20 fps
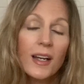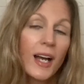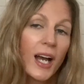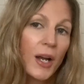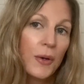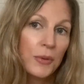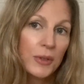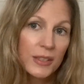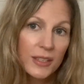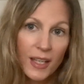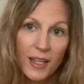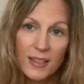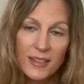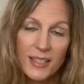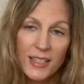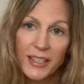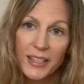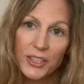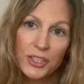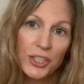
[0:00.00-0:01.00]
I will not
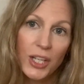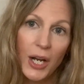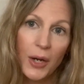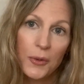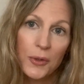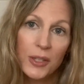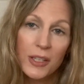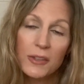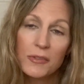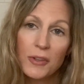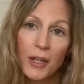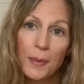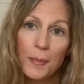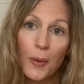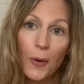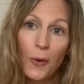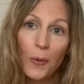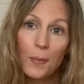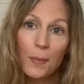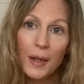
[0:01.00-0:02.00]
take a shower if I'm
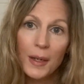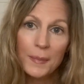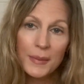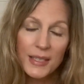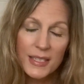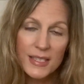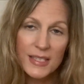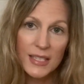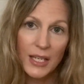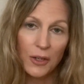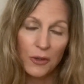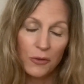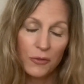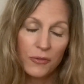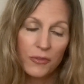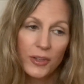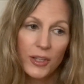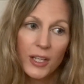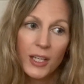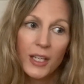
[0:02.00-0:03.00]
home by myself.
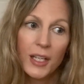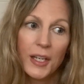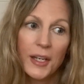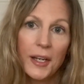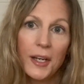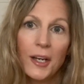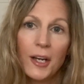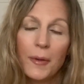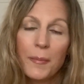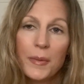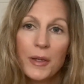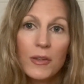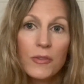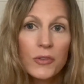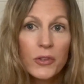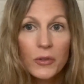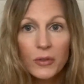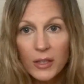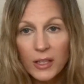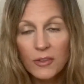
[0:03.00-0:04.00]
If
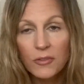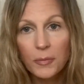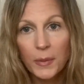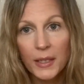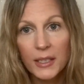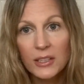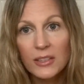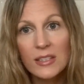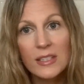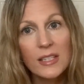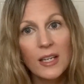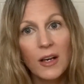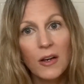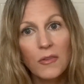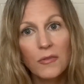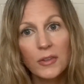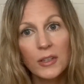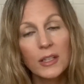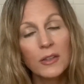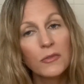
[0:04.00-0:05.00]
you live by yourself
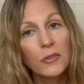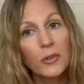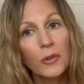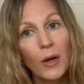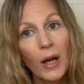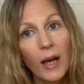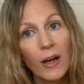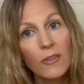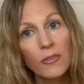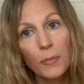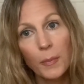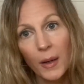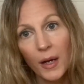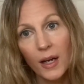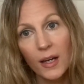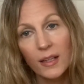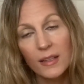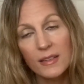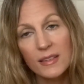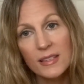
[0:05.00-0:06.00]
and if you have
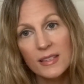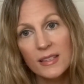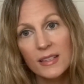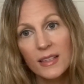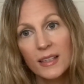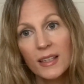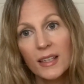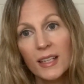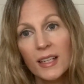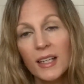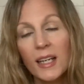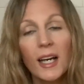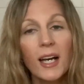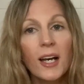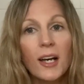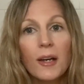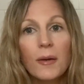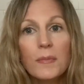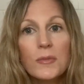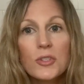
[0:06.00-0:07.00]
POTS,
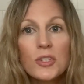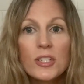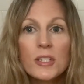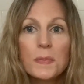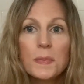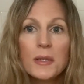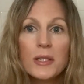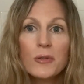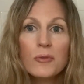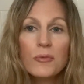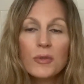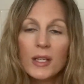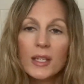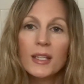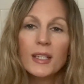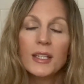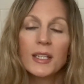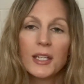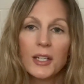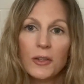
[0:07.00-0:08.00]
just be
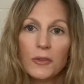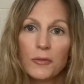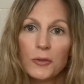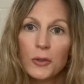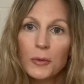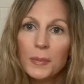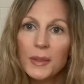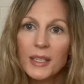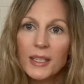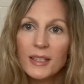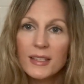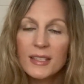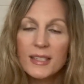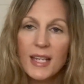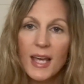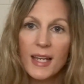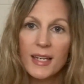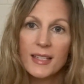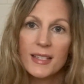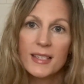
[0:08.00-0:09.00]
really careful, because
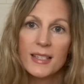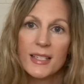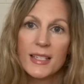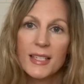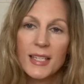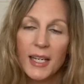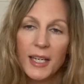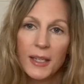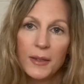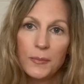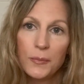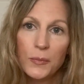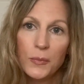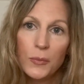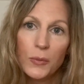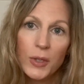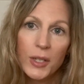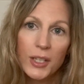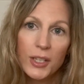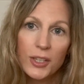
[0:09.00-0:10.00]
that is a time
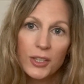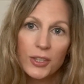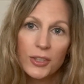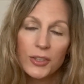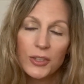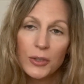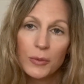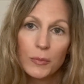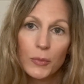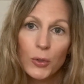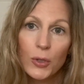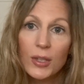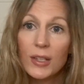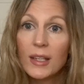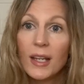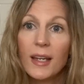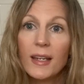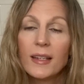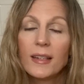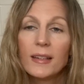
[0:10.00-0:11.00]
where you're more
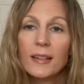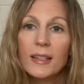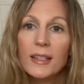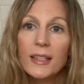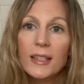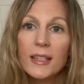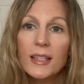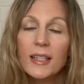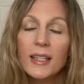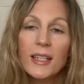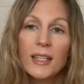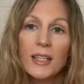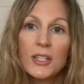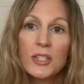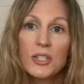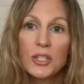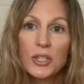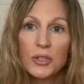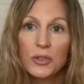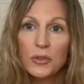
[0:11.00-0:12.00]
likely
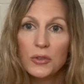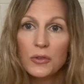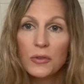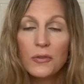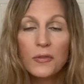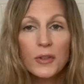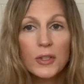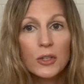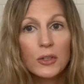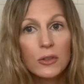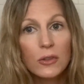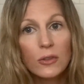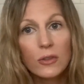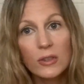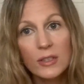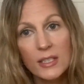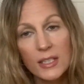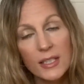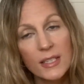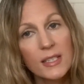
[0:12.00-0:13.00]
to feel
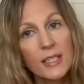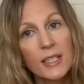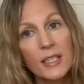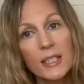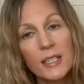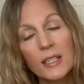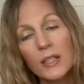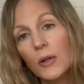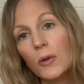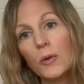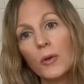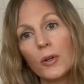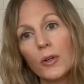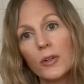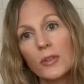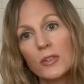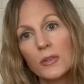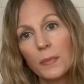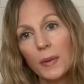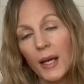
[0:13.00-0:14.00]
dizzy or
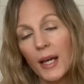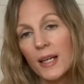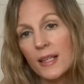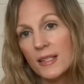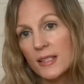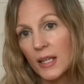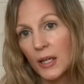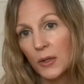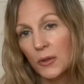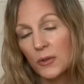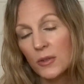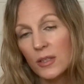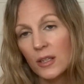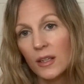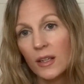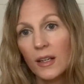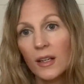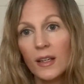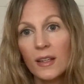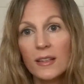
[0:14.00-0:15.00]
to pass out.
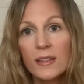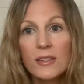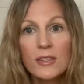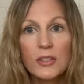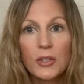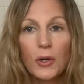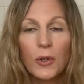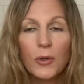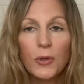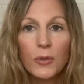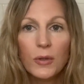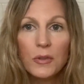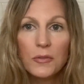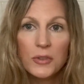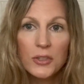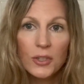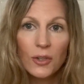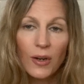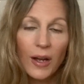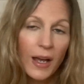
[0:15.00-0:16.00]
So if
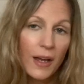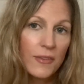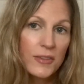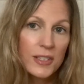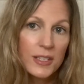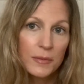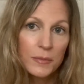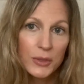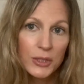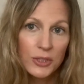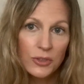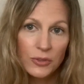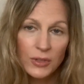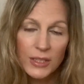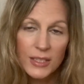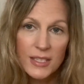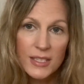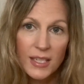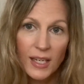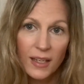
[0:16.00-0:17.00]
you don't have someone you
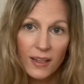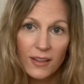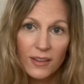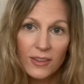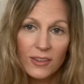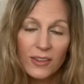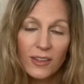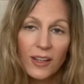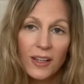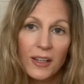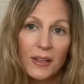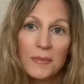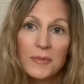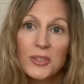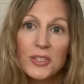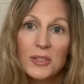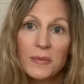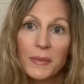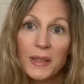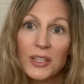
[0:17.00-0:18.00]
can tell,
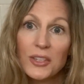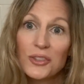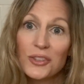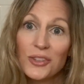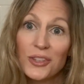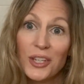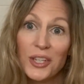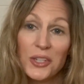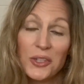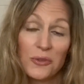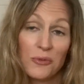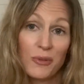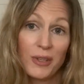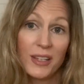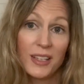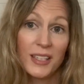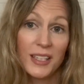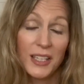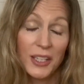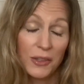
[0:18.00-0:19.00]
just make sure that you're
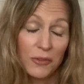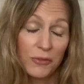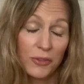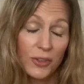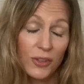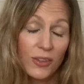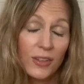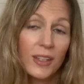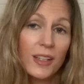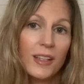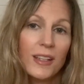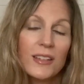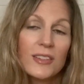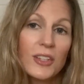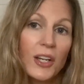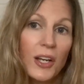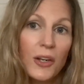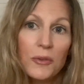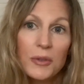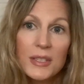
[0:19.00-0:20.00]
really careful. So
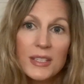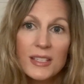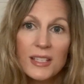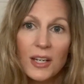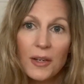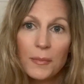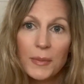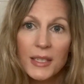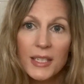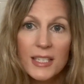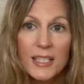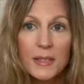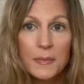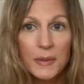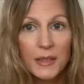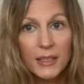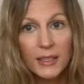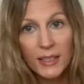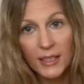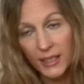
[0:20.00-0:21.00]
I always tell my
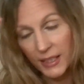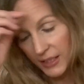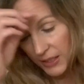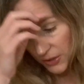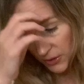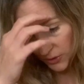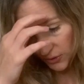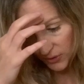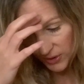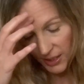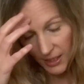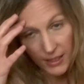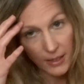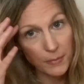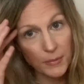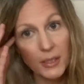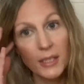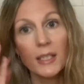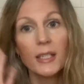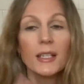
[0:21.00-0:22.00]
husband, he knows, hey,
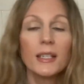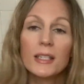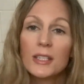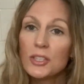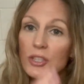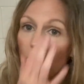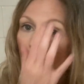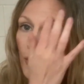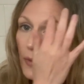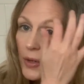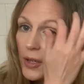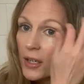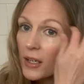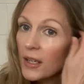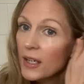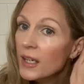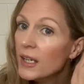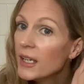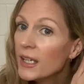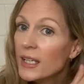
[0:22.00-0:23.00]
I'm getting in the shower.
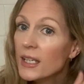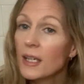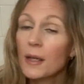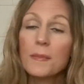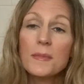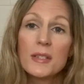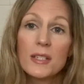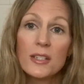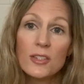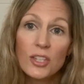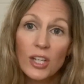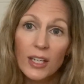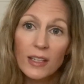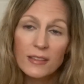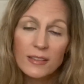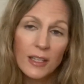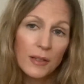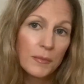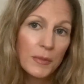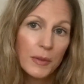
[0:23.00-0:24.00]
He comes and checks
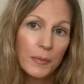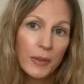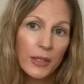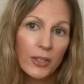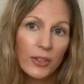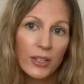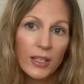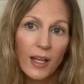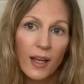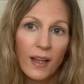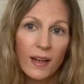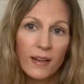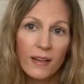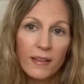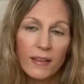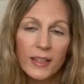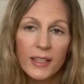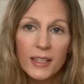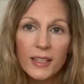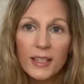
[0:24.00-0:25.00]
on me
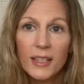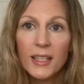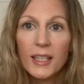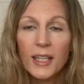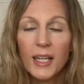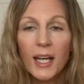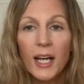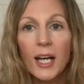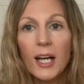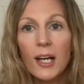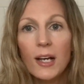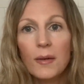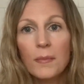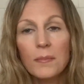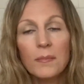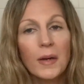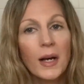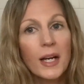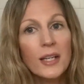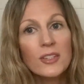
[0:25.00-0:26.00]
periodically.
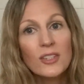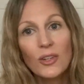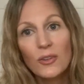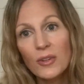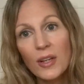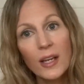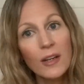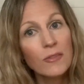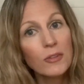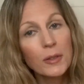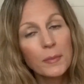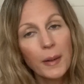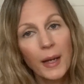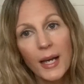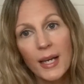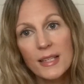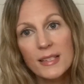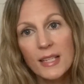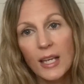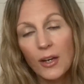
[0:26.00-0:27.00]
I don't ever
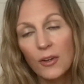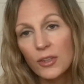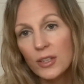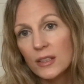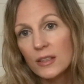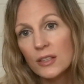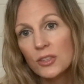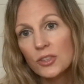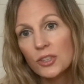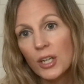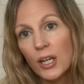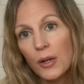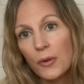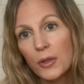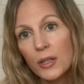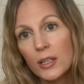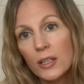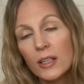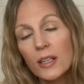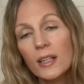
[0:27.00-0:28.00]
pass out in the
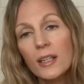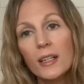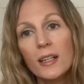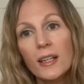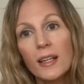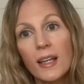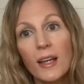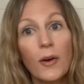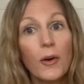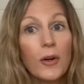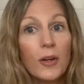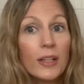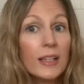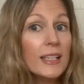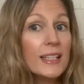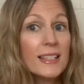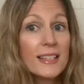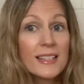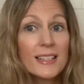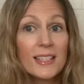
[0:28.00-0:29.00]
shower, at
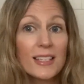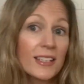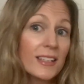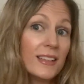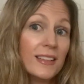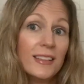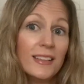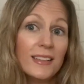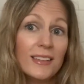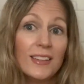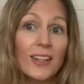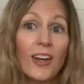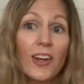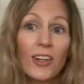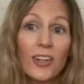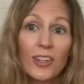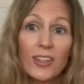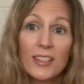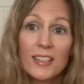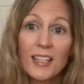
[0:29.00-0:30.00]
least
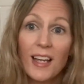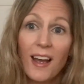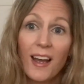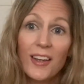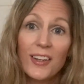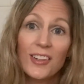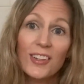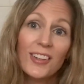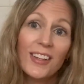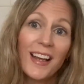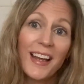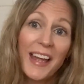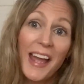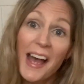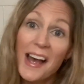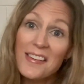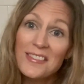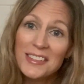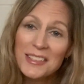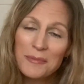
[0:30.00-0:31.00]
knock on tile. I
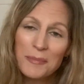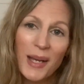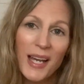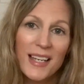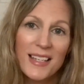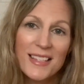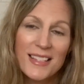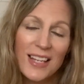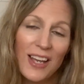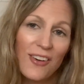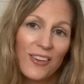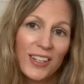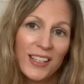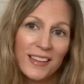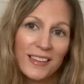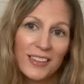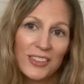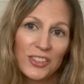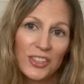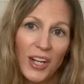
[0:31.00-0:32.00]
haven't passed out in
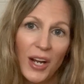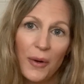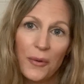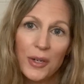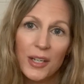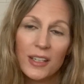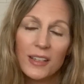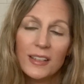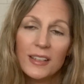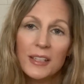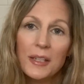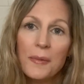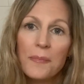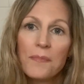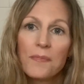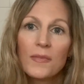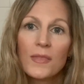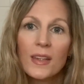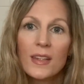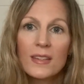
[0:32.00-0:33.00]
the shower,
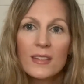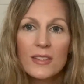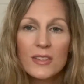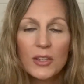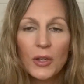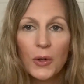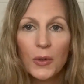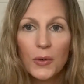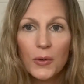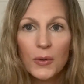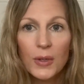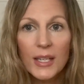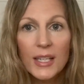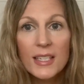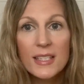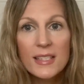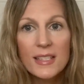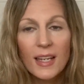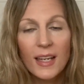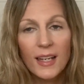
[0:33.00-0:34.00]
so
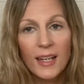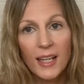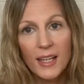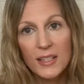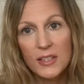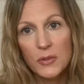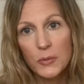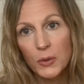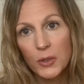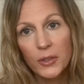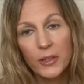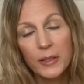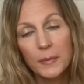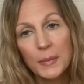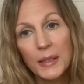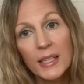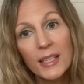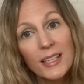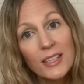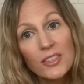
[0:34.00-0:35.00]
he's not as worried,
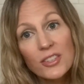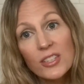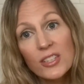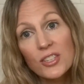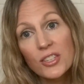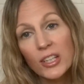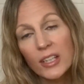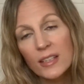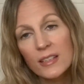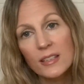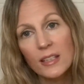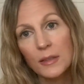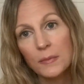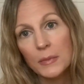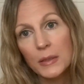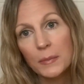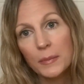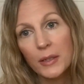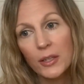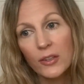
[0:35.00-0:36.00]
but he just checks on
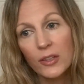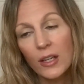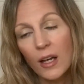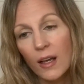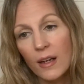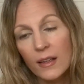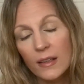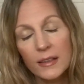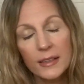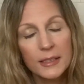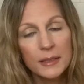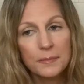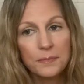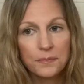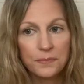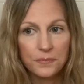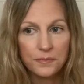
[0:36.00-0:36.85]
me periodically.